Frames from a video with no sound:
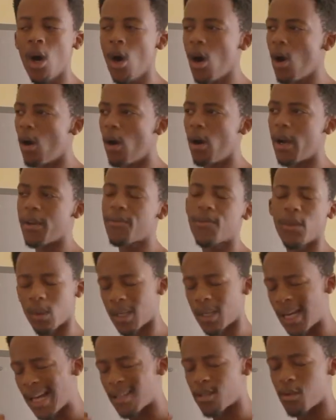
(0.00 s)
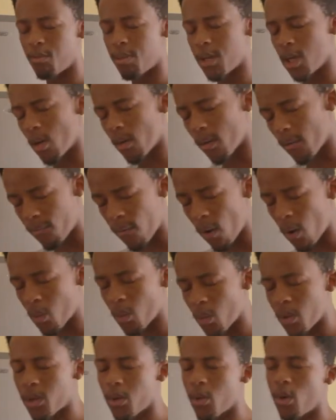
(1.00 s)
or if they'd like to be on the phone
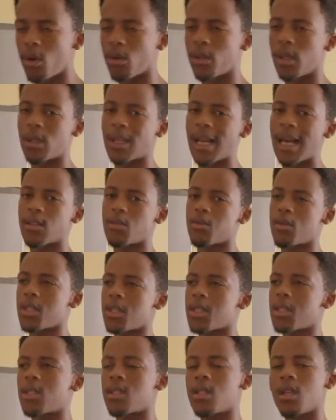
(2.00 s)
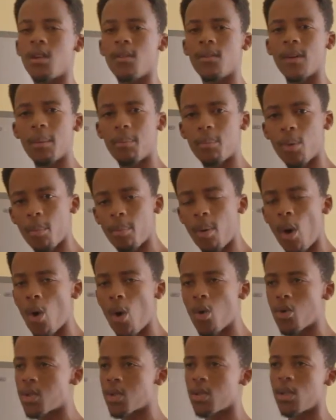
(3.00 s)
with you, or they'd like to receive a
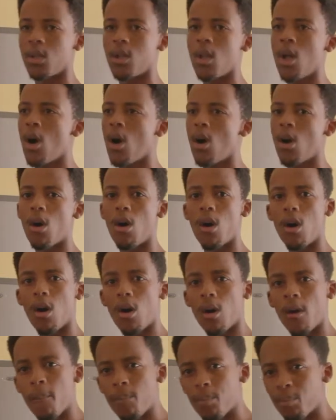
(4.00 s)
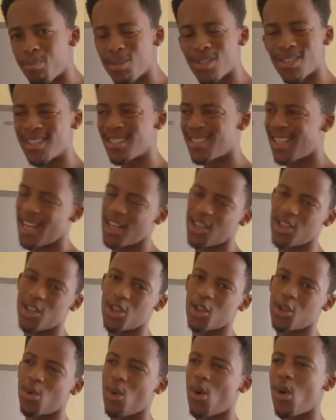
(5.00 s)
proposal or
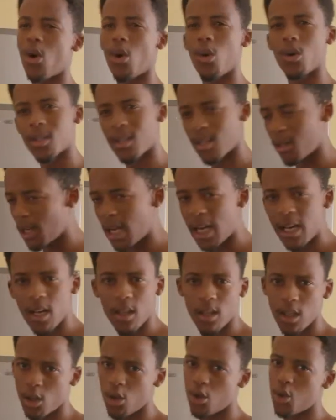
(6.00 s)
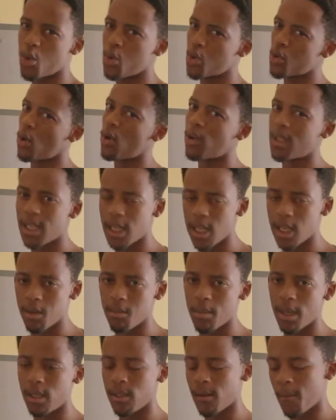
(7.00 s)
presentation or anything you use on
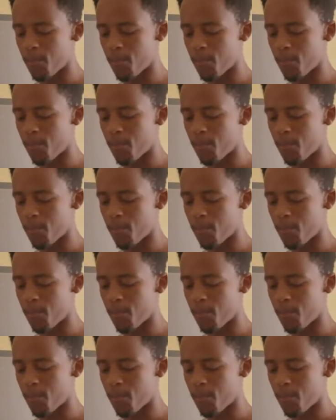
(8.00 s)
email,